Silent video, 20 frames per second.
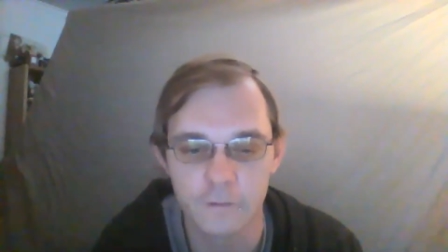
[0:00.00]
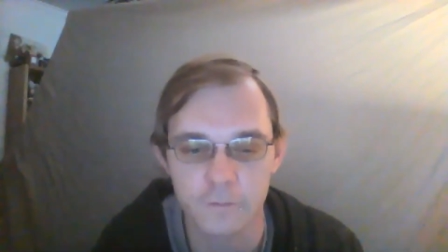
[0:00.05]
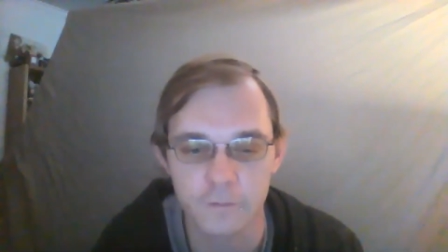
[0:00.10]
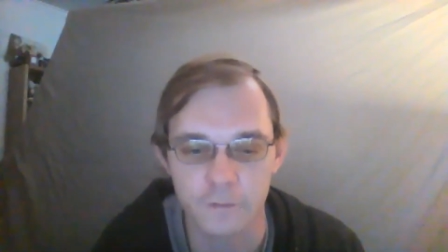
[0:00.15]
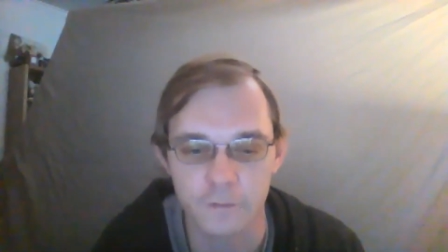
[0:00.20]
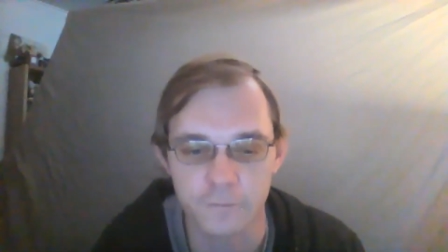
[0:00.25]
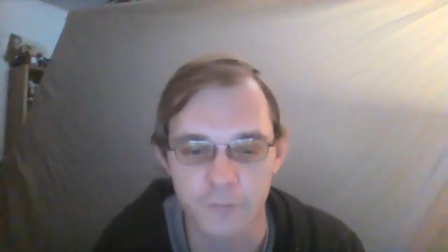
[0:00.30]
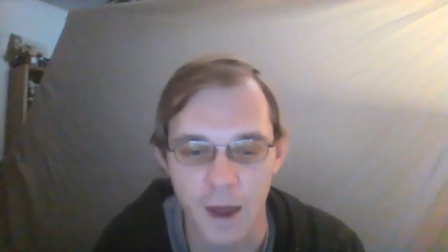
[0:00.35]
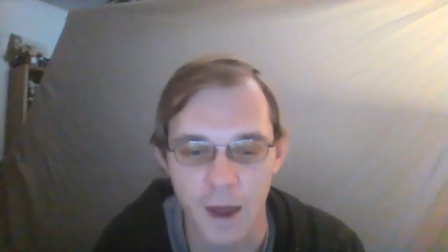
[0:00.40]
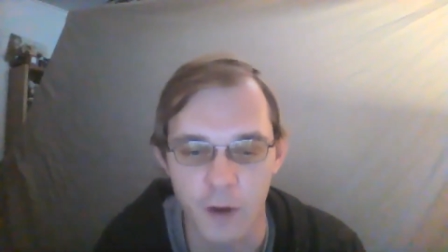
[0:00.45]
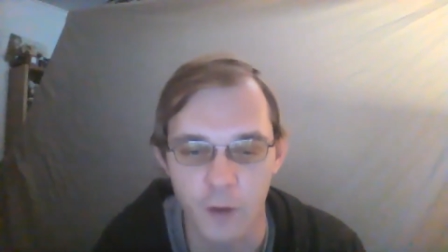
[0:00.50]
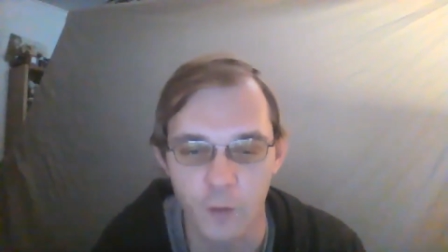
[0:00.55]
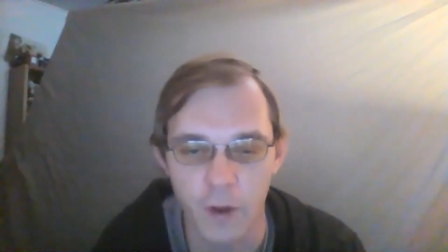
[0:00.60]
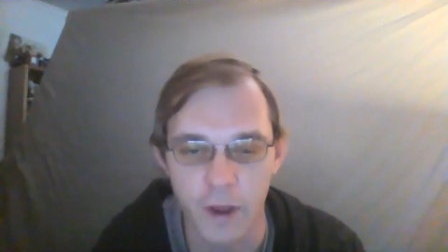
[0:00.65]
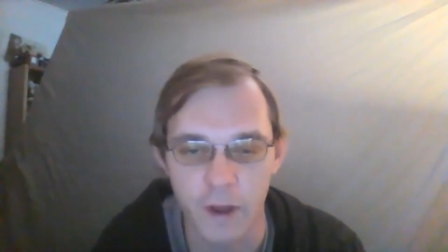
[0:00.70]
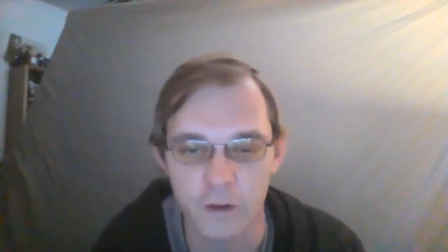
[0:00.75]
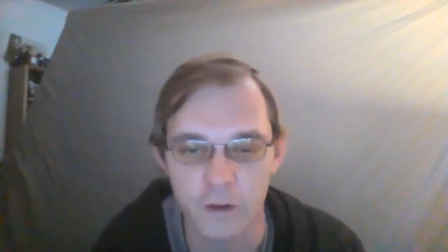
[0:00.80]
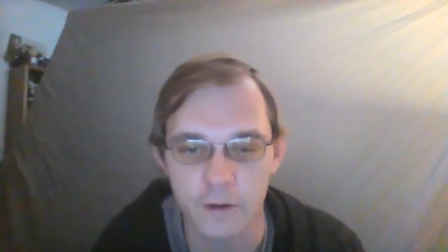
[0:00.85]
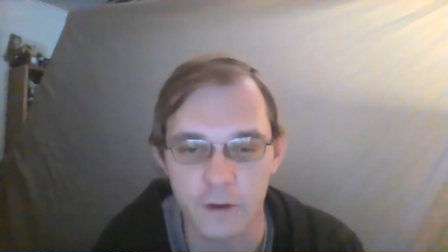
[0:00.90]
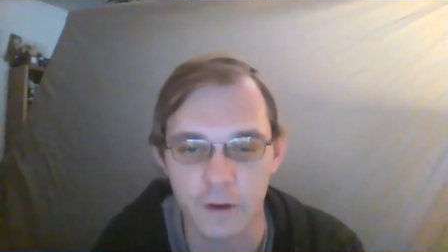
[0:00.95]
That
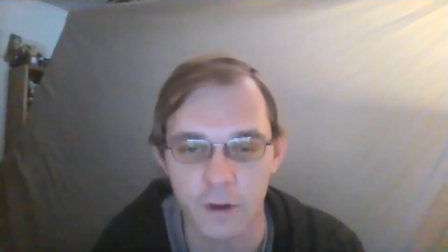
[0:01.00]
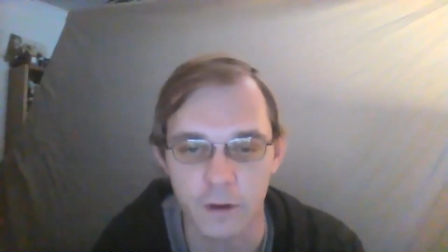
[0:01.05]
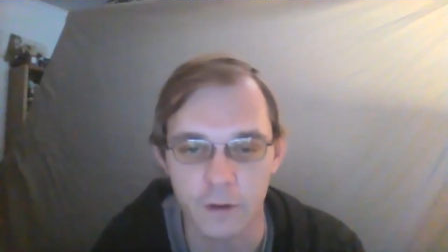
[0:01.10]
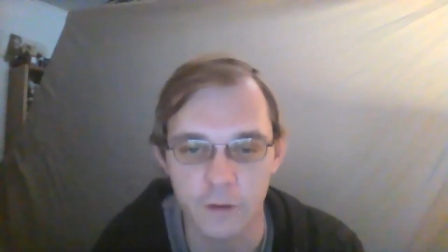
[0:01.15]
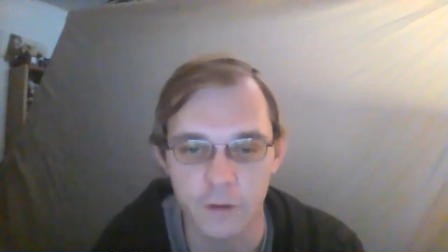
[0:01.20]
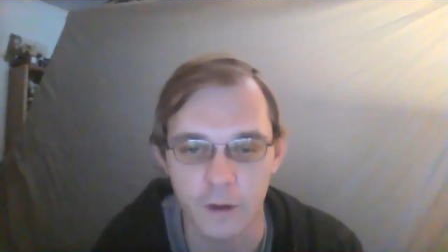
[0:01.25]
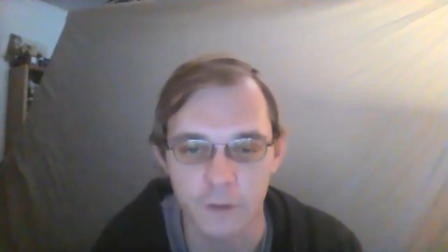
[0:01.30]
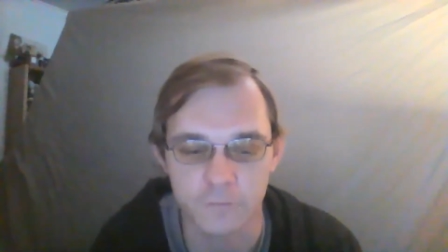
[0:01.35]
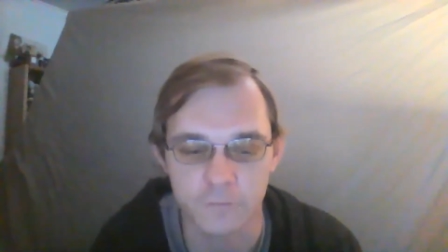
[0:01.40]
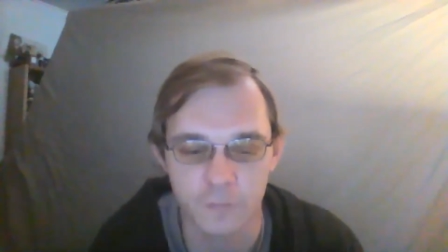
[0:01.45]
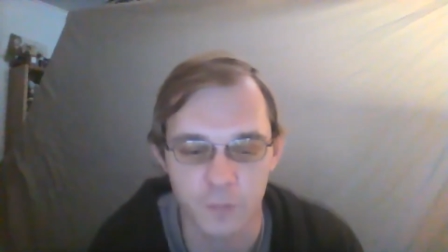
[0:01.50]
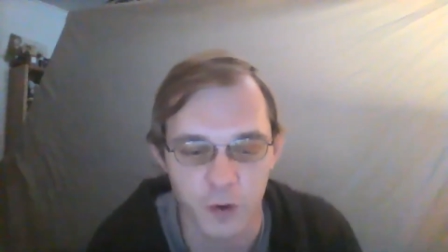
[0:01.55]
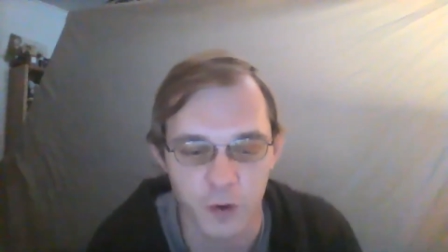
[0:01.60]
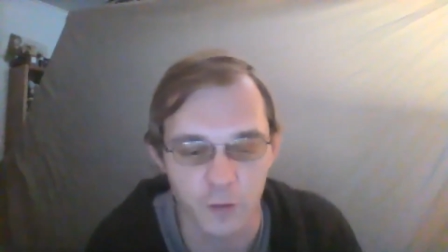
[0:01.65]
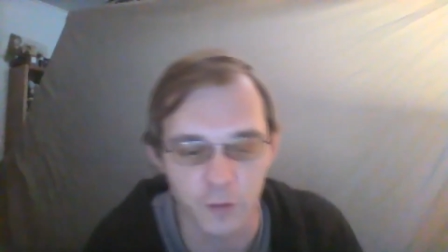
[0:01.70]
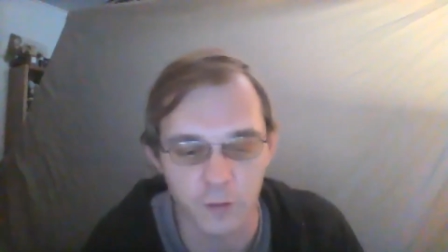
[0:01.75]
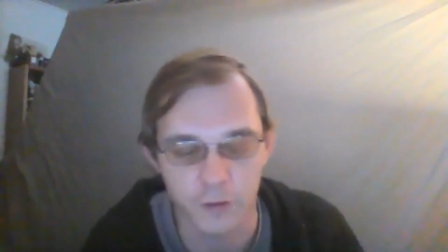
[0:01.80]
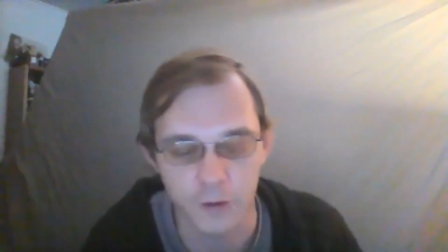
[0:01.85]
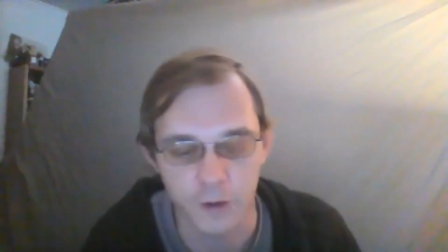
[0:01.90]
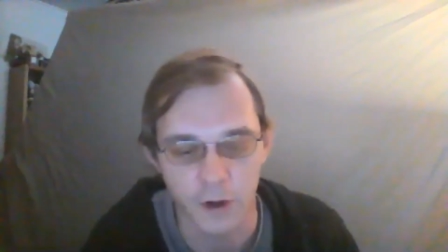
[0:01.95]
way it's,
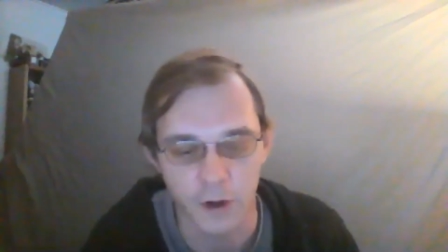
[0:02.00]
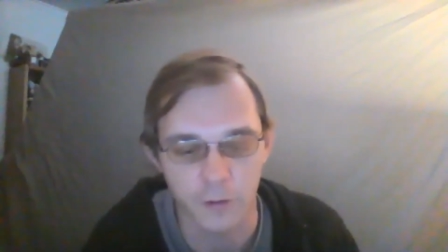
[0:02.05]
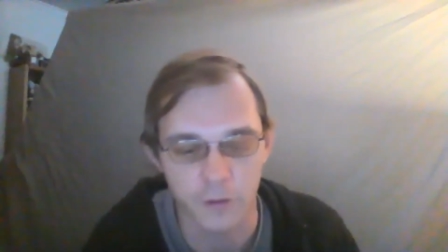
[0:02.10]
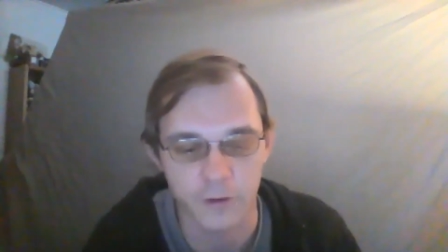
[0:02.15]
you know,